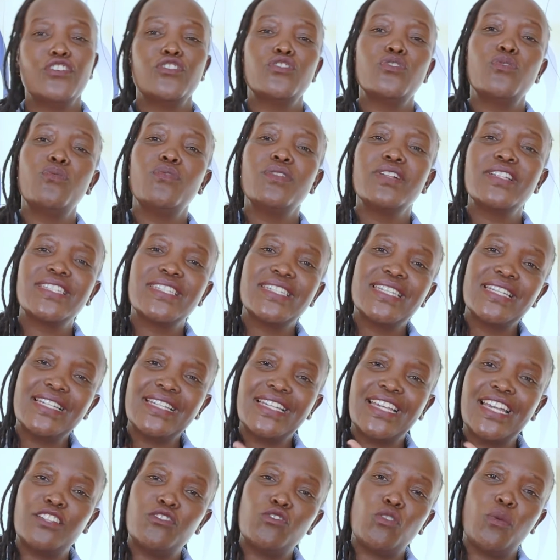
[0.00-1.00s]
you will still
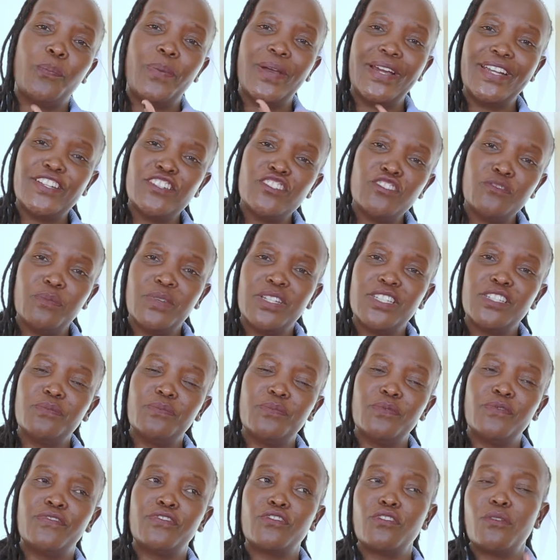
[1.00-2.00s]
get your punishment
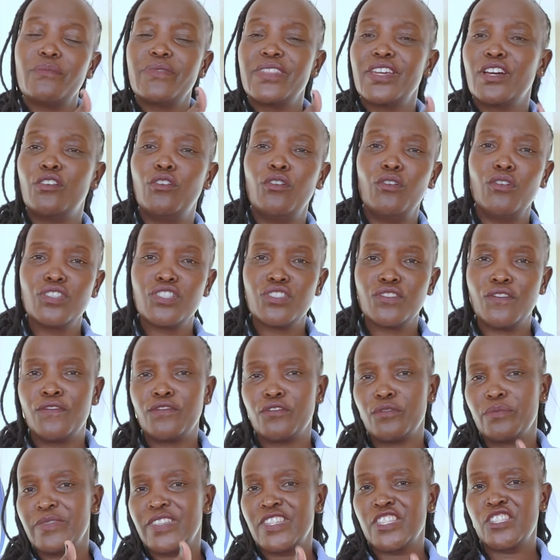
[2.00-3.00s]
from the gods or
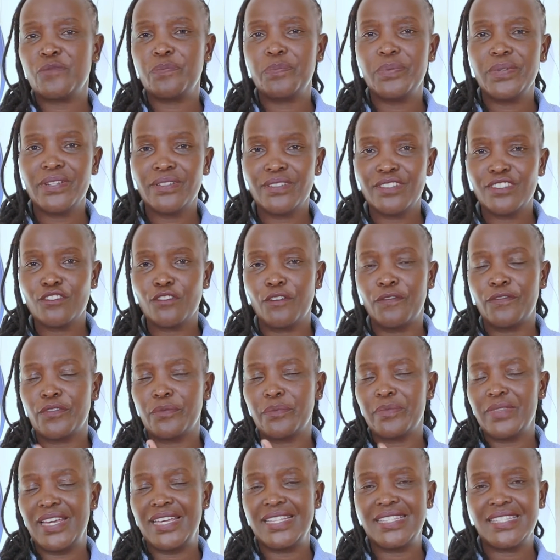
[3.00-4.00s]
from the spirits or
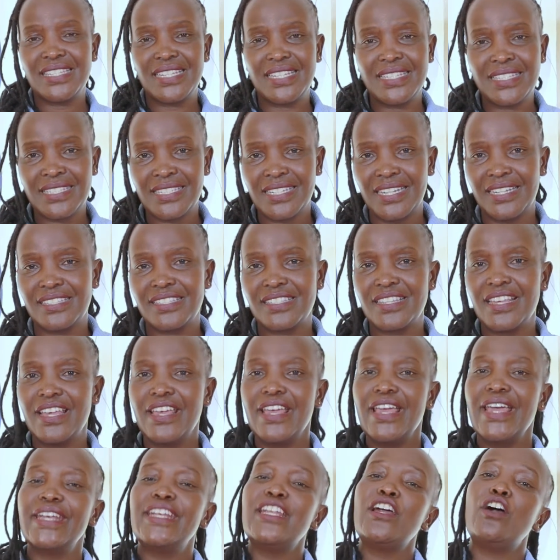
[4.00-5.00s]
from the ancestors.
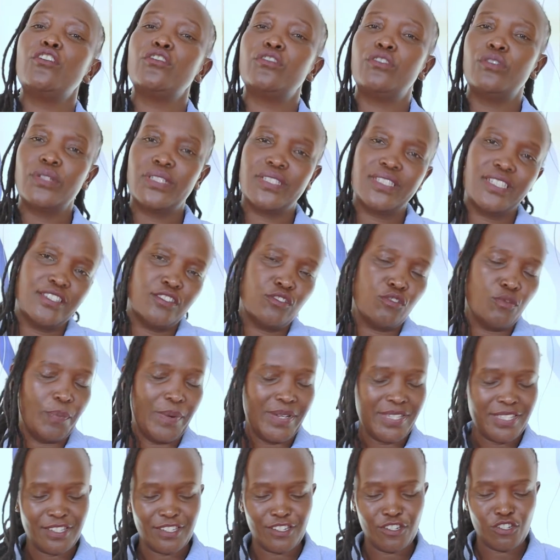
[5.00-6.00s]
Now, that is
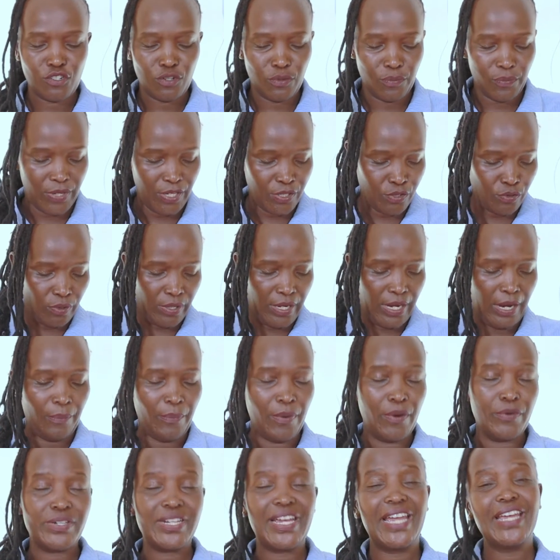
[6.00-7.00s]
superstition we are talking
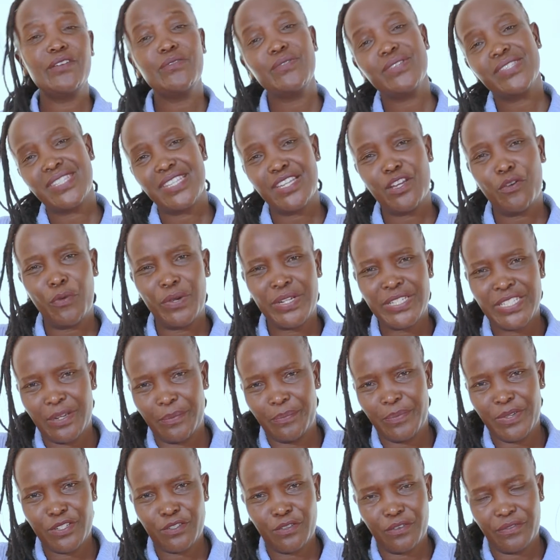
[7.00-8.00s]
about. And we see quite a
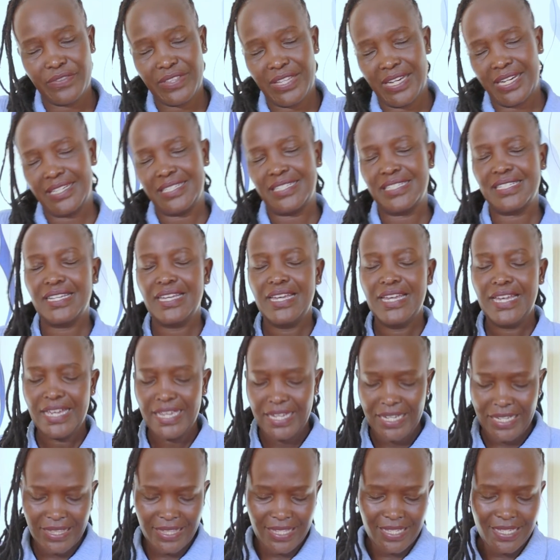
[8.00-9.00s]
bit of that
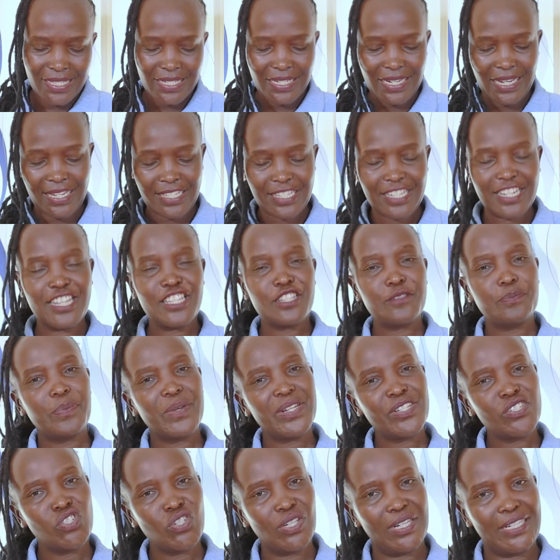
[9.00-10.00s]
in this text,
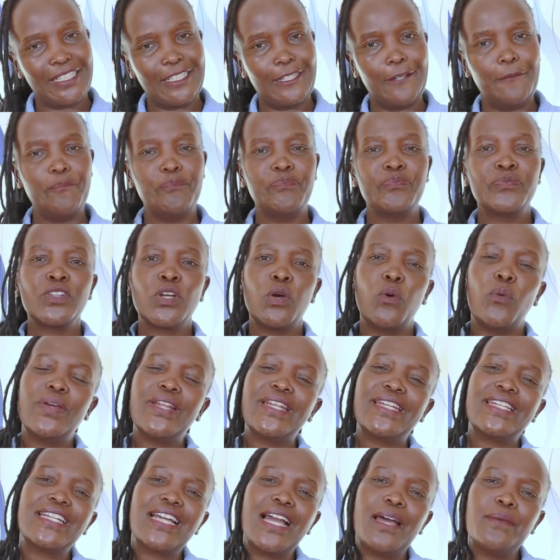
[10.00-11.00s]
especially when
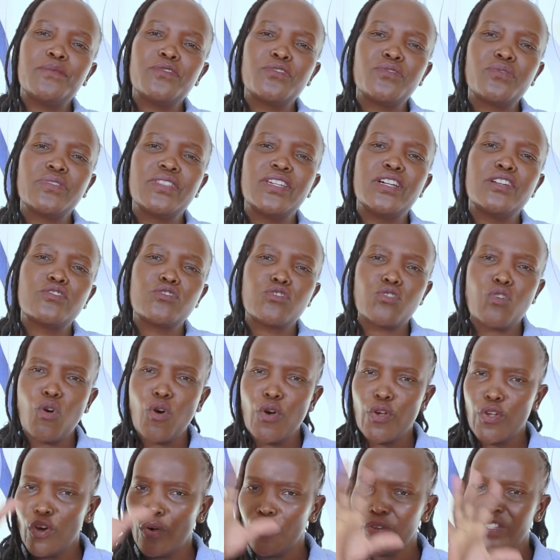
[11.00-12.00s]
it comes to the
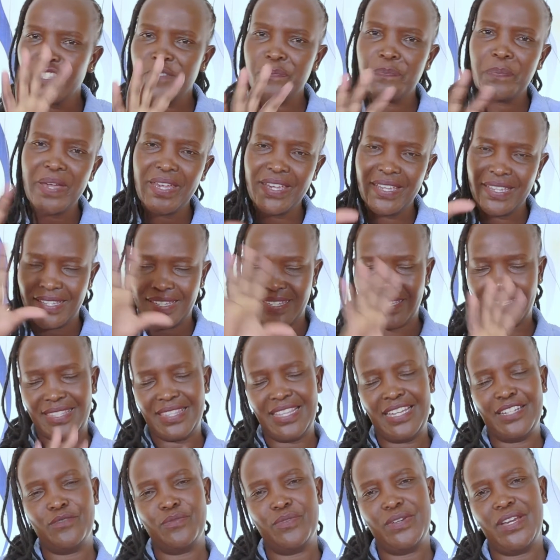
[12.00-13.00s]
royal space
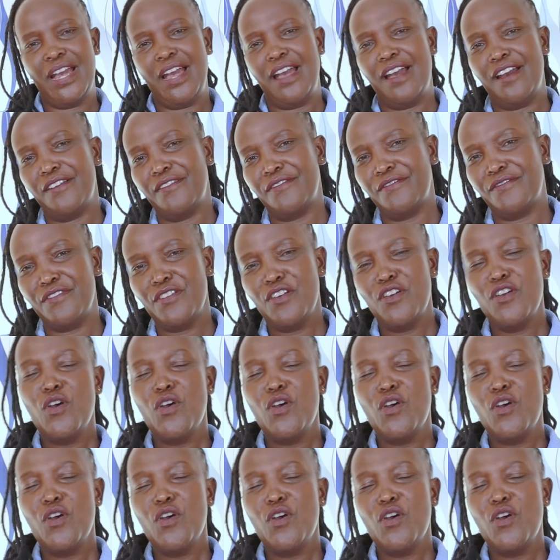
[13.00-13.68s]
that we have.